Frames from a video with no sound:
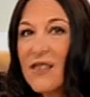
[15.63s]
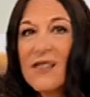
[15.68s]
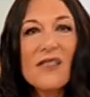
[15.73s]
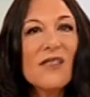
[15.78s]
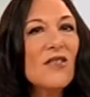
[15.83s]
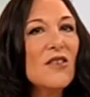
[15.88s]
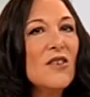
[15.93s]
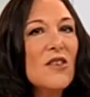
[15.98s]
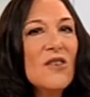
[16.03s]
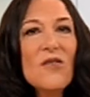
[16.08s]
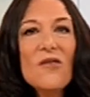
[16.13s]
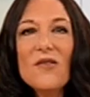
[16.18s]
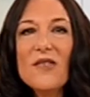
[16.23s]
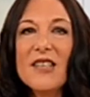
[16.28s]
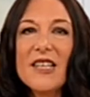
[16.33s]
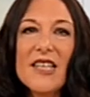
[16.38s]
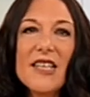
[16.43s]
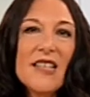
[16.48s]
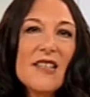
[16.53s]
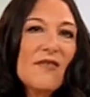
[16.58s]
So you don't
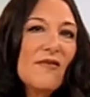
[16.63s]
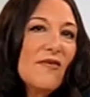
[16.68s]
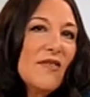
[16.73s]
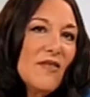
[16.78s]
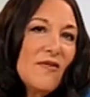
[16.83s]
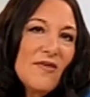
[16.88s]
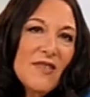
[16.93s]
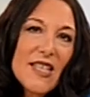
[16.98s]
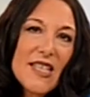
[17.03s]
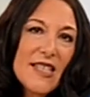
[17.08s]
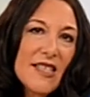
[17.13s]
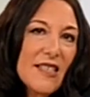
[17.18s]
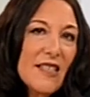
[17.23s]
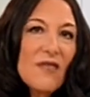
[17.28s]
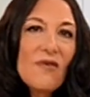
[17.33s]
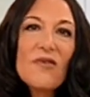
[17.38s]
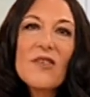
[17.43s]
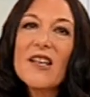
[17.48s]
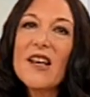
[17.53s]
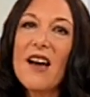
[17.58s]
need 15
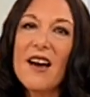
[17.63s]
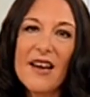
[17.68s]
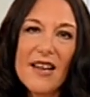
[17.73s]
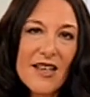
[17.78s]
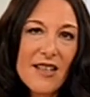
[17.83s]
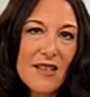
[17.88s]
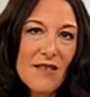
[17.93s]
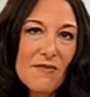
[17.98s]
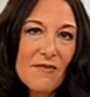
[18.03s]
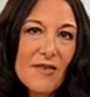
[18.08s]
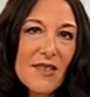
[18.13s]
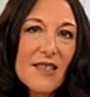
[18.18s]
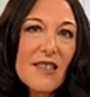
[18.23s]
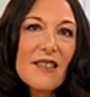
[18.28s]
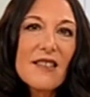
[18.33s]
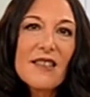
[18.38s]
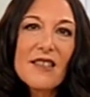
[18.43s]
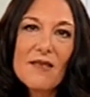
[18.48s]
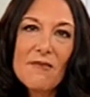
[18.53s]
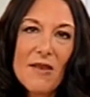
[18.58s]
different items
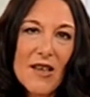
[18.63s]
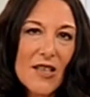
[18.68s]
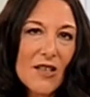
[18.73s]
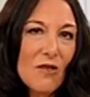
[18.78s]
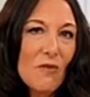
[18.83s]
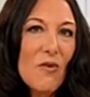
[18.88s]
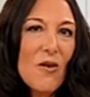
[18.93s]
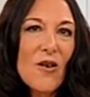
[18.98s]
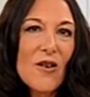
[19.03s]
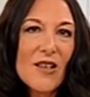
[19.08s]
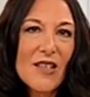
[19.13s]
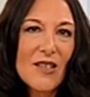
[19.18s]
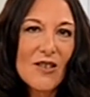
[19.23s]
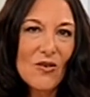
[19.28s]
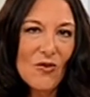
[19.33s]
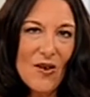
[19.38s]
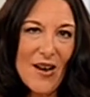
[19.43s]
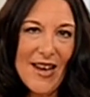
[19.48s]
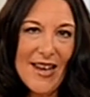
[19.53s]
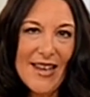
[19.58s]
to make your party
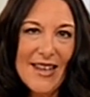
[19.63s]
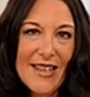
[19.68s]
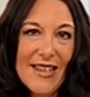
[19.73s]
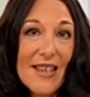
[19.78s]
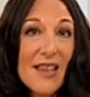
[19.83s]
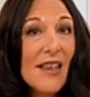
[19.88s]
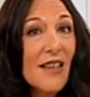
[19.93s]
great.